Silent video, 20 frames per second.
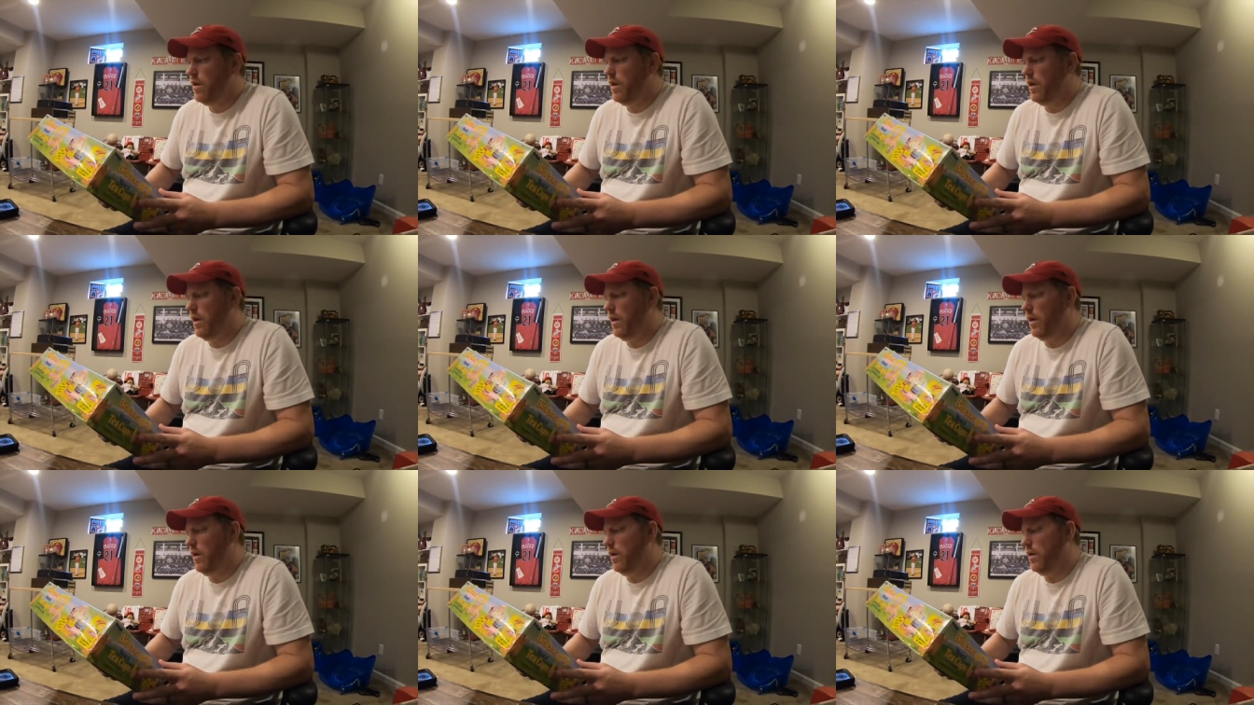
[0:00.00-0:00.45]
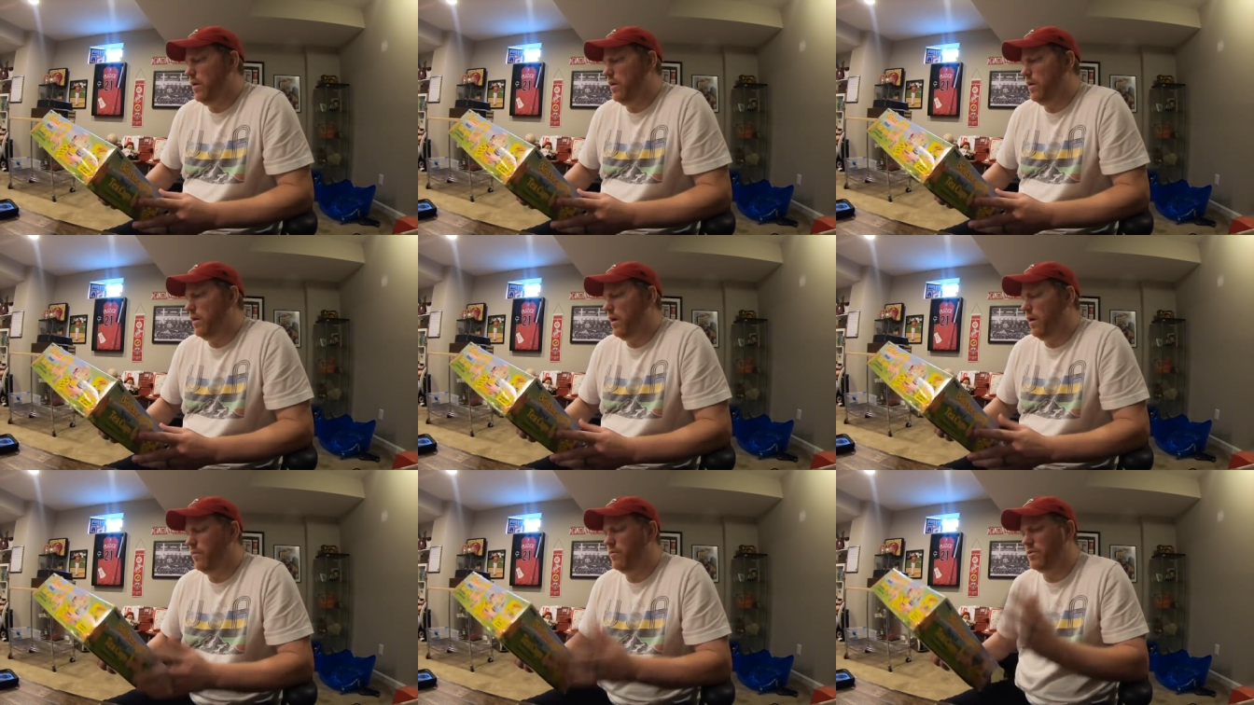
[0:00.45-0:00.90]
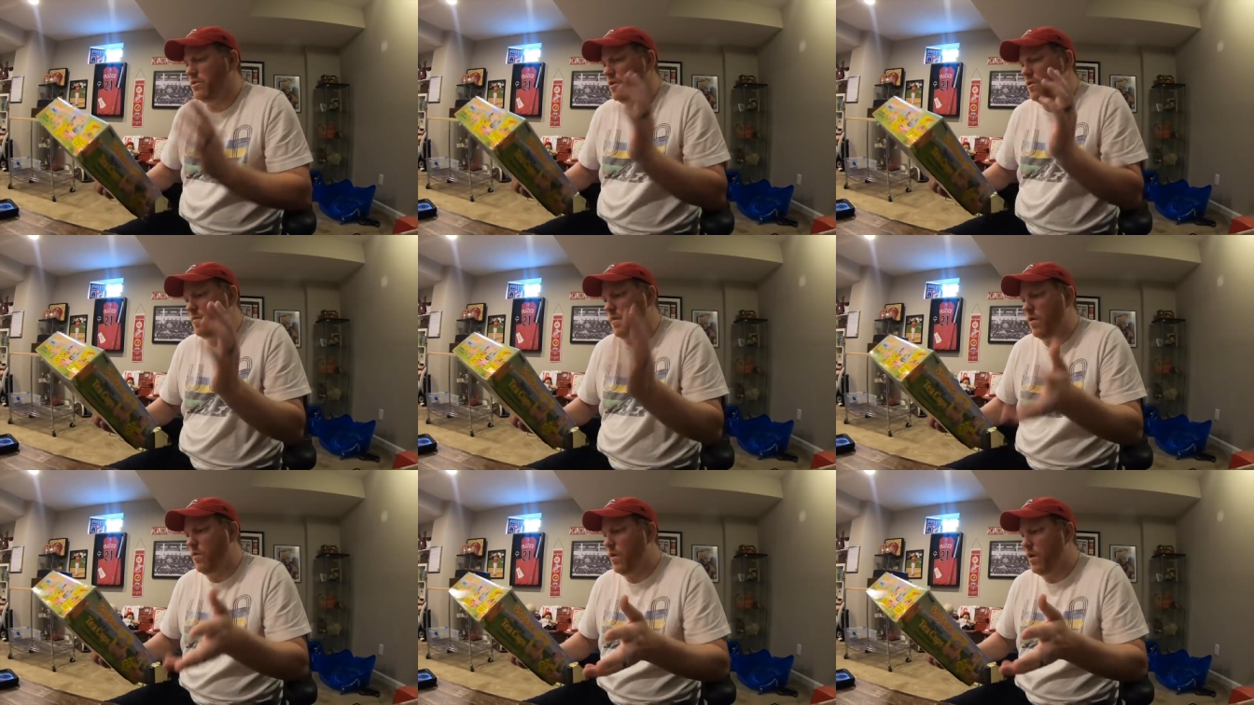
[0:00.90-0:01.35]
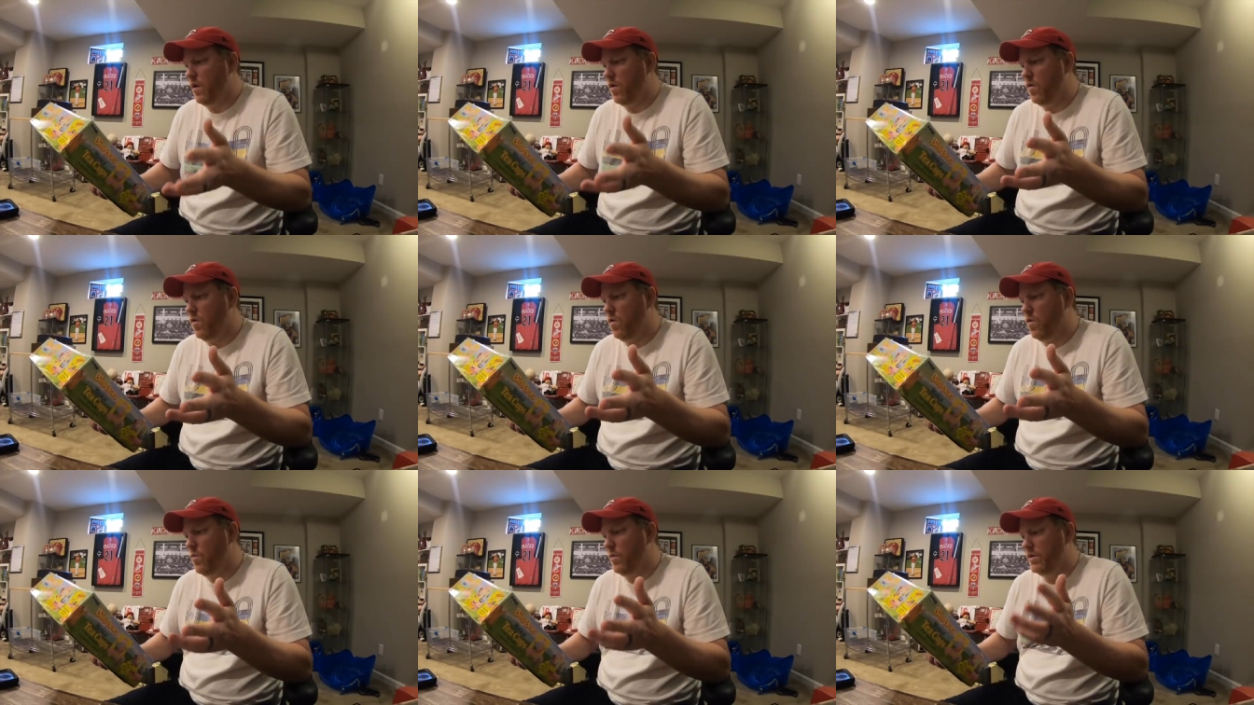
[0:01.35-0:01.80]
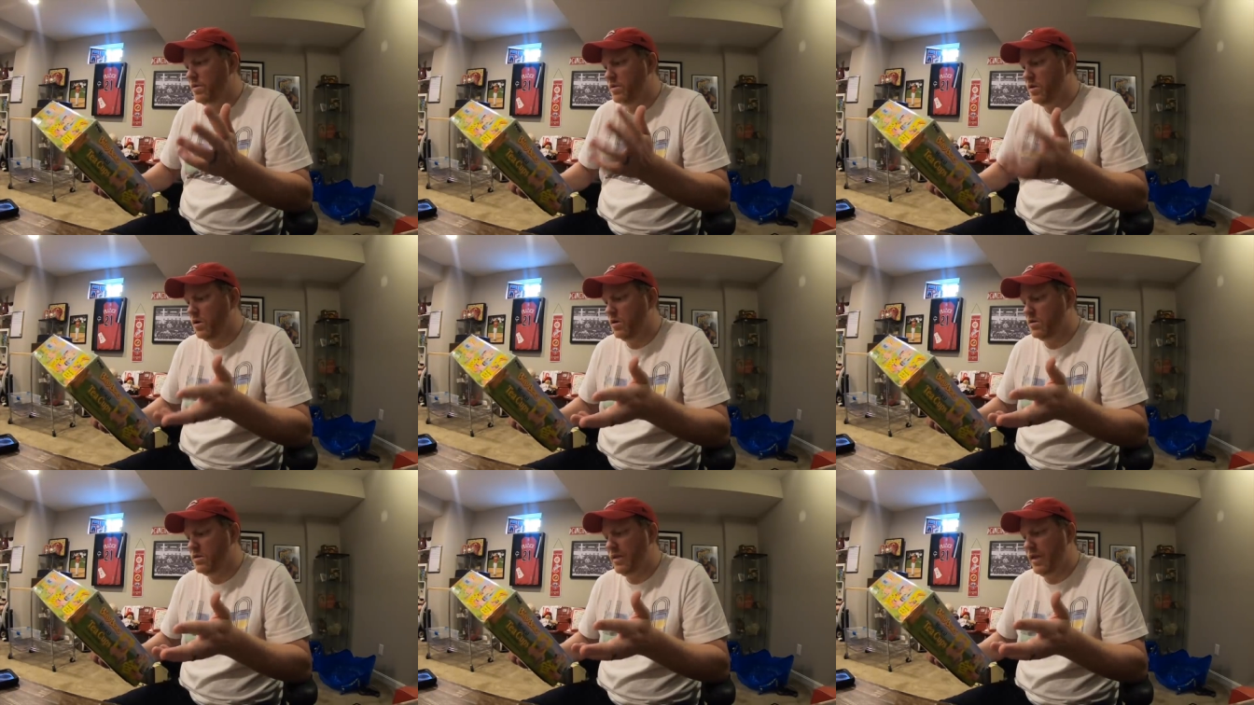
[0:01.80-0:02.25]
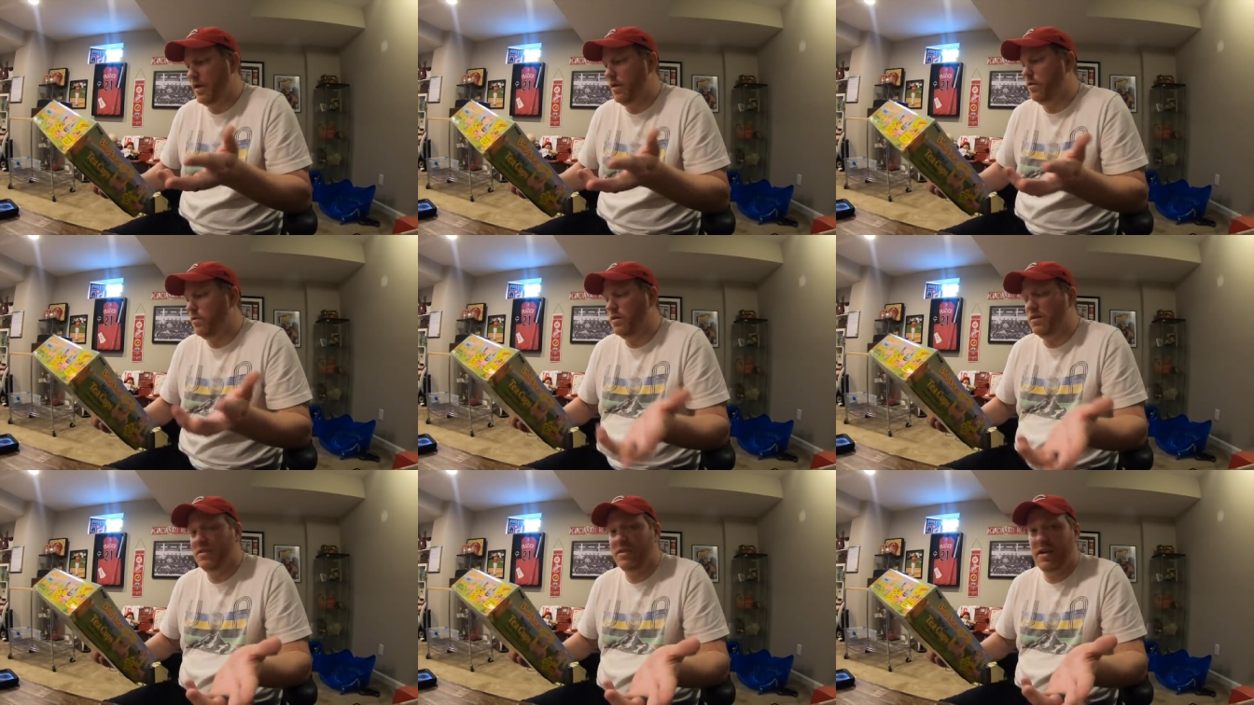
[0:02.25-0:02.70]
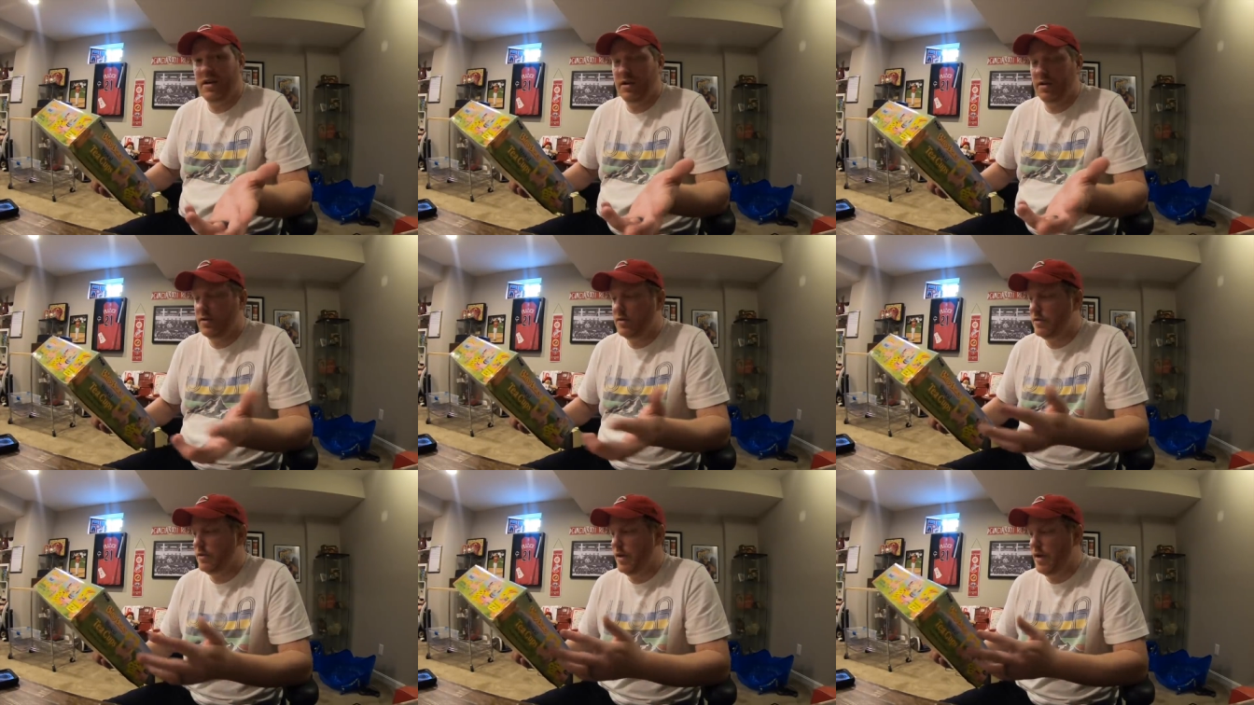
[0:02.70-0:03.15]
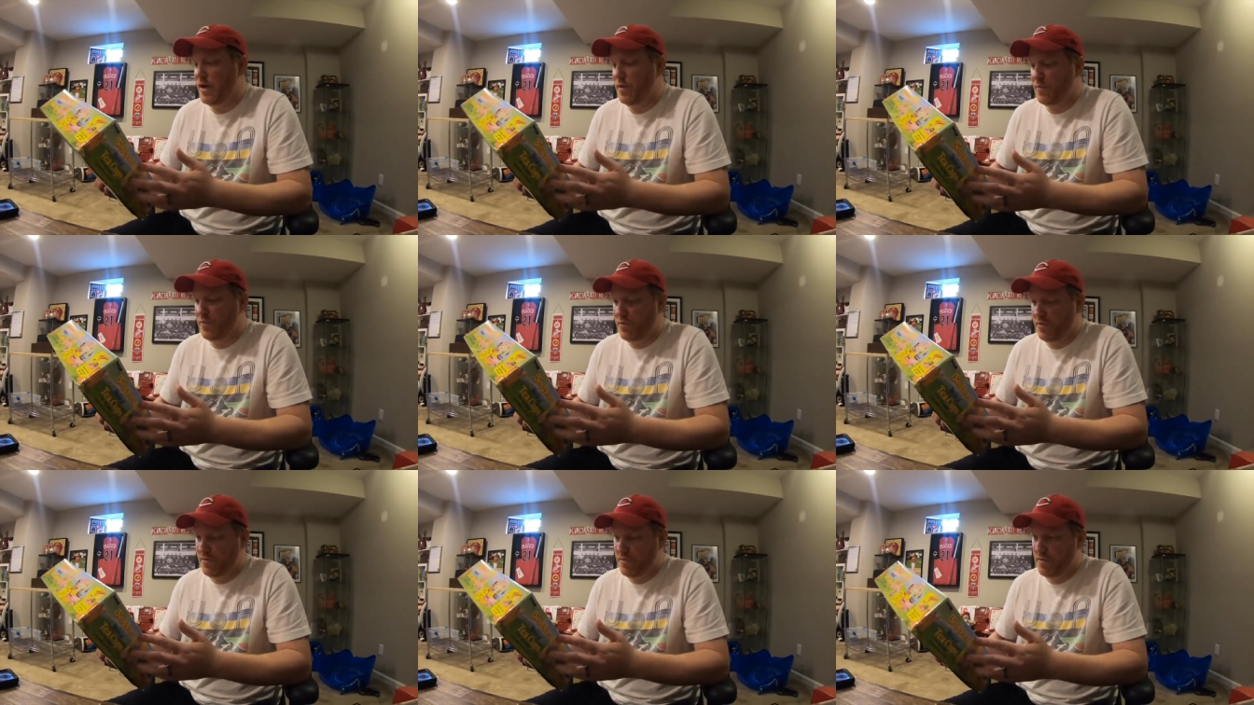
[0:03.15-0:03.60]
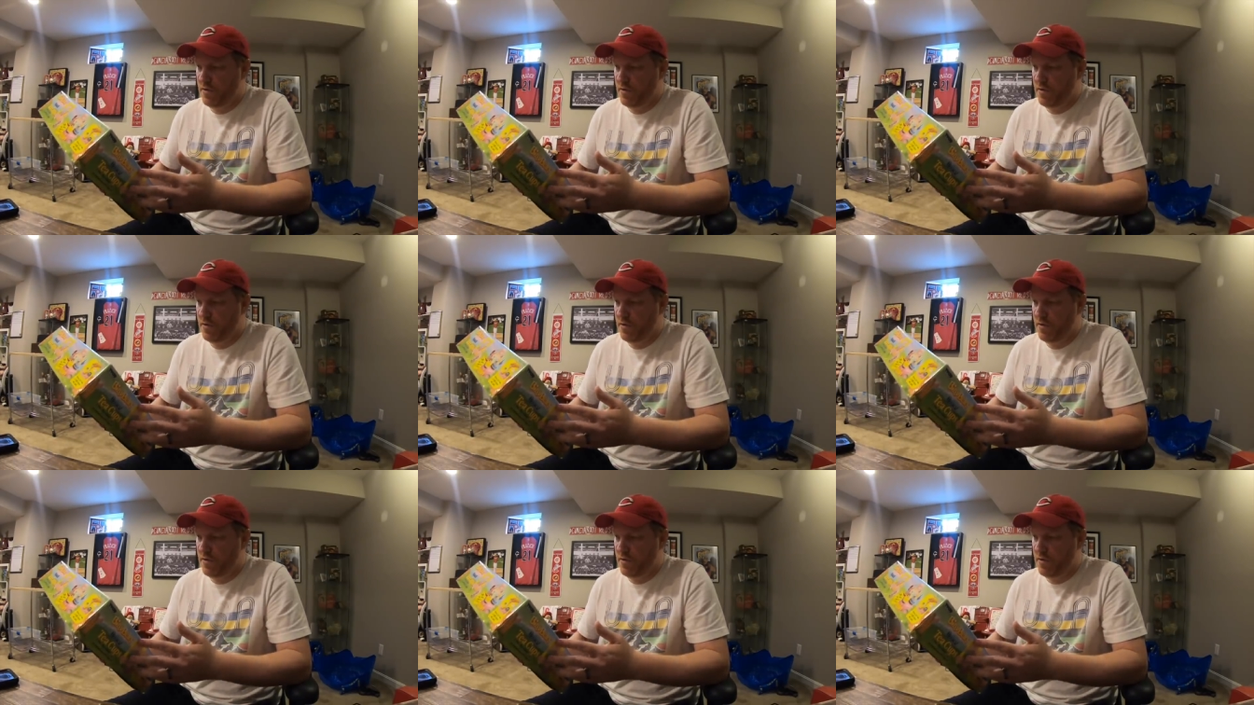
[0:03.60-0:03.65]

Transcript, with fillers: And I was on my way home and saw a sale and decided to stop.